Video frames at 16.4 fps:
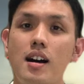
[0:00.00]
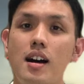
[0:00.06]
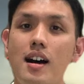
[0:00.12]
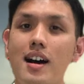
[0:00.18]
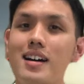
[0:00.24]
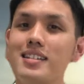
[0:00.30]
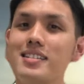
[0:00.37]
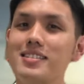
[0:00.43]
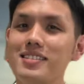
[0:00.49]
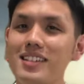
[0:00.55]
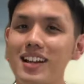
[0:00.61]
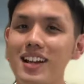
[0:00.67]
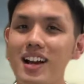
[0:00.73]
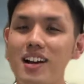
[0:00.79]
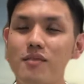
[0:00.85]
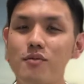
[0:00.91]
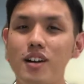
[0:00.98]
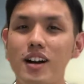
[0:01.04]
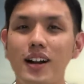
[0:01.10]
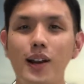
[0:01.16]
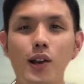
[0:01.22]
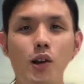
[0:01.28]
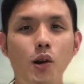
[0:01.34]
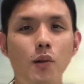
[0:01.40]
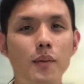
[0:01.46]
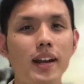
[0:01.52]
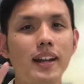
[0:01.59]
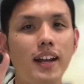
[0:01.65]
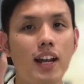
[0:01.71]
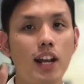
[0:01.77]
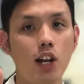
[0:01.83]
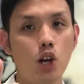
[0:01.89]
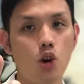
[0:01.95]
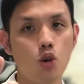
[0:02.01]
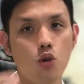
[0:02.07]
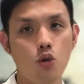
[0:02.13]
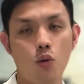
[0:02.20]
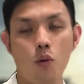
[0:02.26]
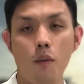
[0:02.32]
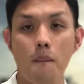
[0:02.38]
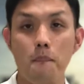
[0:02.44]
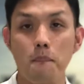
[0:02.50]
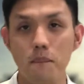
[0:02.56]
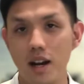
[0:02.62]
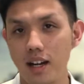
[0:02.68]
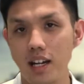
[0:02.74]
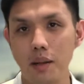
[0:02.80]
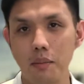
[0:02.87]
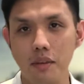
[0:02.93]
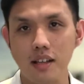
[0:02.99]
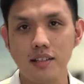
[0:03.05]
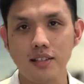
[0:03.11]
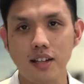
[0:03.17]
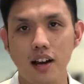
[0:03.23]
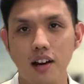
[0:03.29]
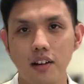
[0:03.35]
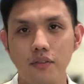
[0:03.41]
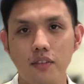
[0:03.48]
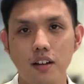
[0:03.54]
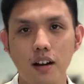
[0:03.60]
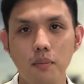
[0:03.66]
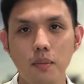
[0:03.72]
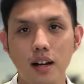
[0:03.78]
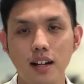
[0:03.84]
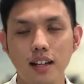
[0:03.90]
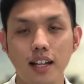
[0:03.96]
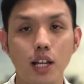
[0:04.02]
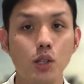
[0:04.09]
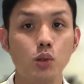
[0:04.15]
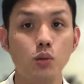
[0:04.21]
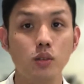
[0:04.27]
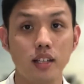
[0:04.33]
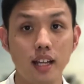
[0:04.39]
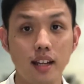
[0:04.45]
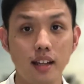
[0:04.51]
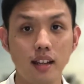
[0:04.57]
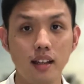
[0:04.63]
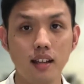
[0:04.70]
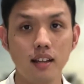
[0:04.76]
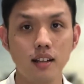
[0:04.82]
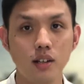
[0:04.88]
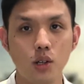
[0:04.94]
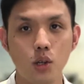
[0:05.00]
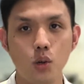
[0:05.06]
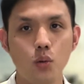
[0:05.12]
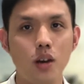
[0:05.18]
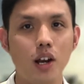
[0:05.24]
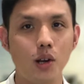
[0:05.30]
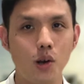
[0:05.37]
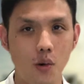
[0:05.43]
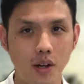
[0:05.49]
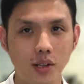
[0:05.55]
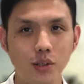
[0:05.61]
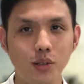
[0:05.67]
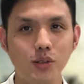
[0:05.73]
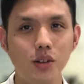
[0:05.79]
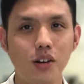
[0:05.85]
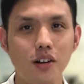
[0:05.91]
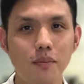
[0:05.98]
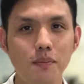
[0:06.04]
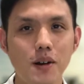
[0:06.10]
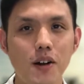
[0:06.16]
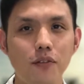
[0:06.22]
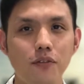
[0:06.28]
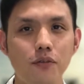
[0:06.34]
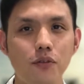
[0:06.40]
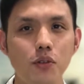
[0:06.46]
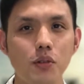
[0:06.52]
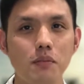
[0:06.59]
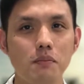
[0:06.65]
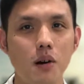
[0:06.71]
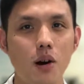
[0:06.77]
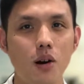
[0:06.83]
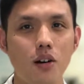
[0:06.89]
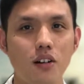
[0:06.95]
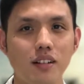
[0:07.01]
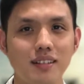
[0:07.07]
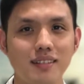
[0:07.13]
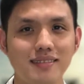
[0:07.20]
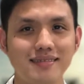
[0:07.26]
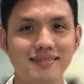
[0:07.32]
Assalamualaikum and hello. My name is Arif Akmal and today we are going to talk about football.